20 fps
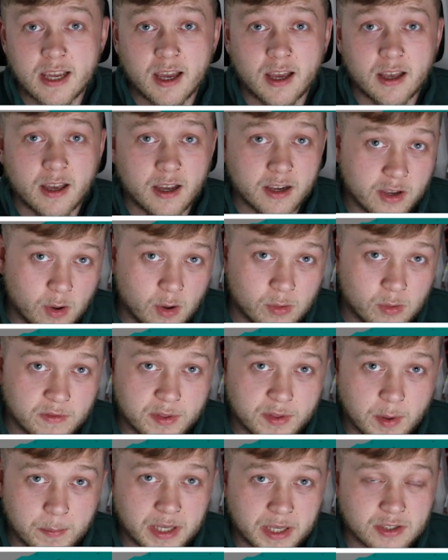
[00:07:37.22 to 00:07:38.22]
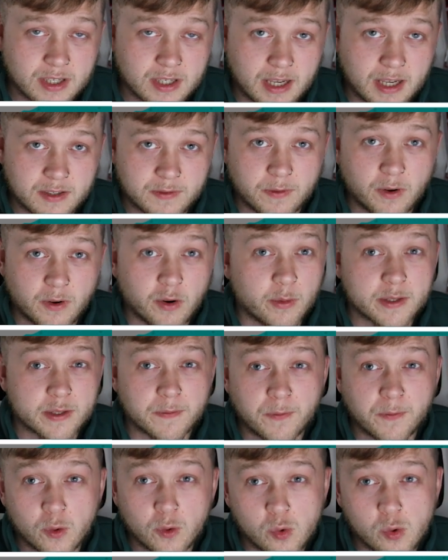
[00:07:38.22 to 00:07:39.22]
Goal off the bench against Forest,
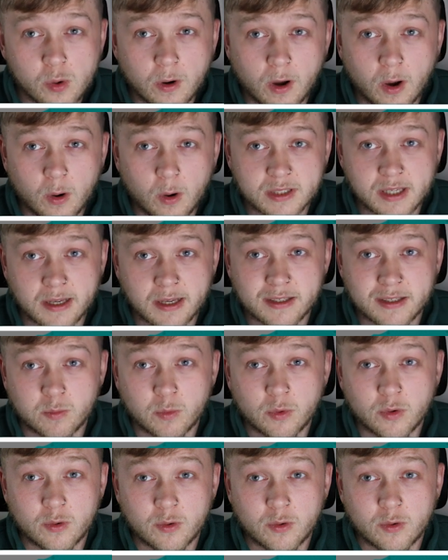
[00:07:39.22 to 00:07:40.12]
4 goals against Wolves.